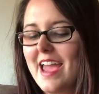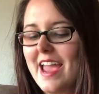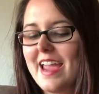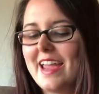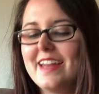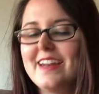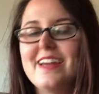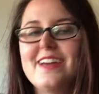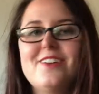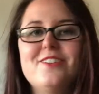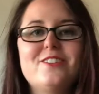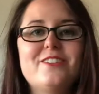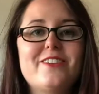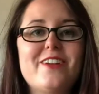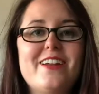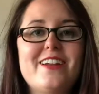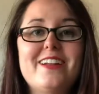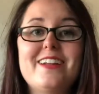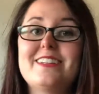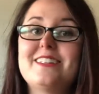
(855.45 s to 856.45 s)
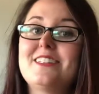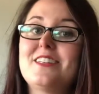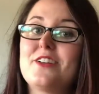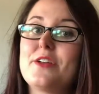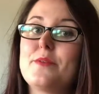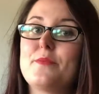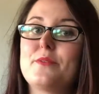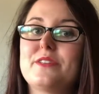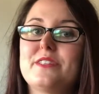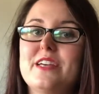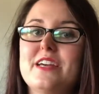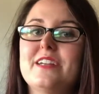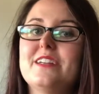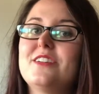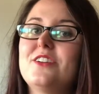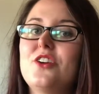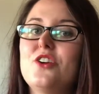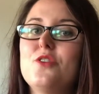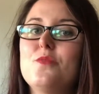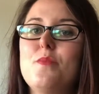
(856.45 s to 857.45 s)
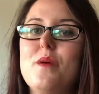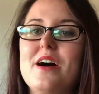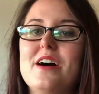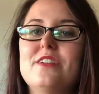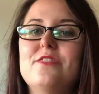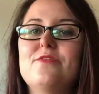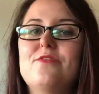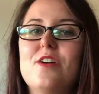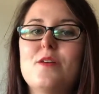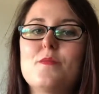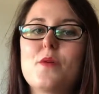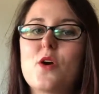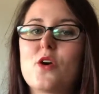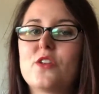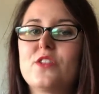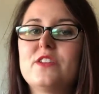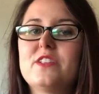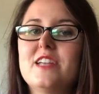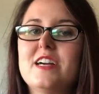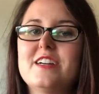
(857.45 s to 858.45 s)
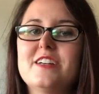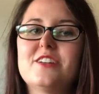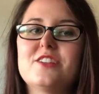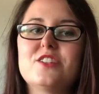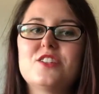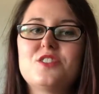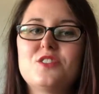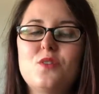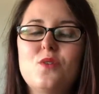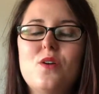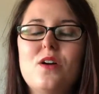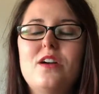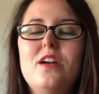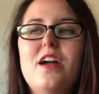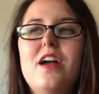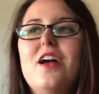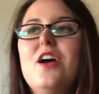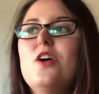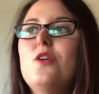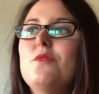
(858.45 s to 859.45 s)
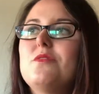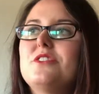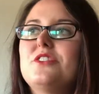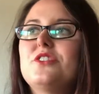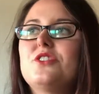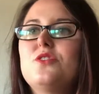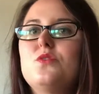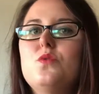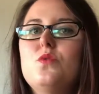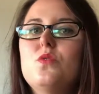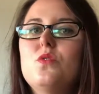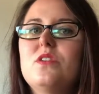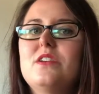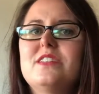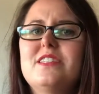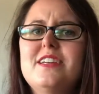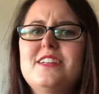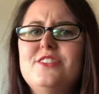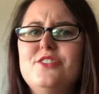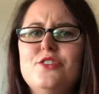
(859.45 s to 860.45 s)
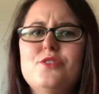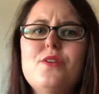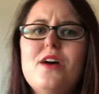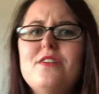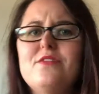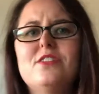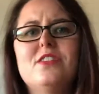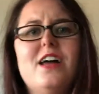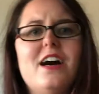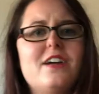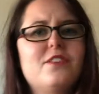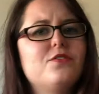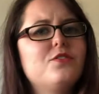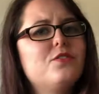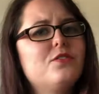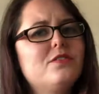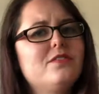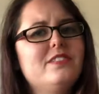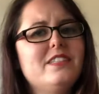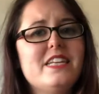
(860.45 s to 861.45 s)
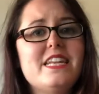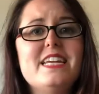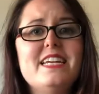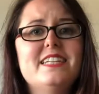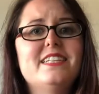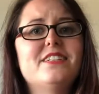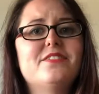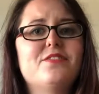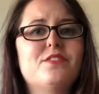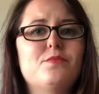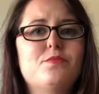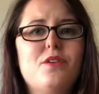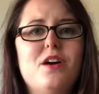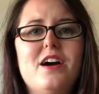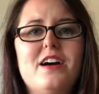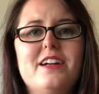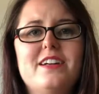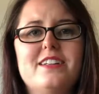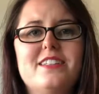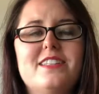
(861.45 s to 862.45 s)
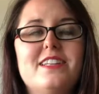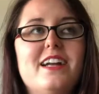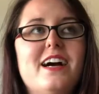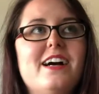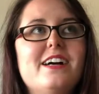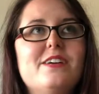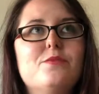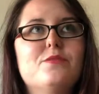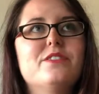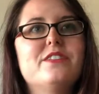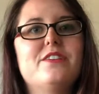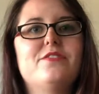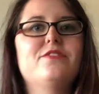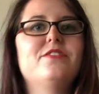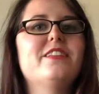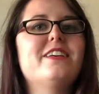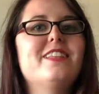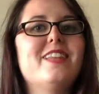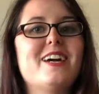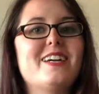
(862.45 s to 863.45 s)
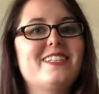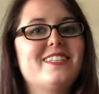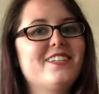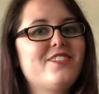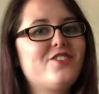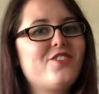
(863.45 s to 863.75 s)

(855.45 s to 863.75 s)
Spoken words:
And I also got a nice 30% coupon from Earthsider's store, which is cool because they do have a lot of neat different products that I will definitely like to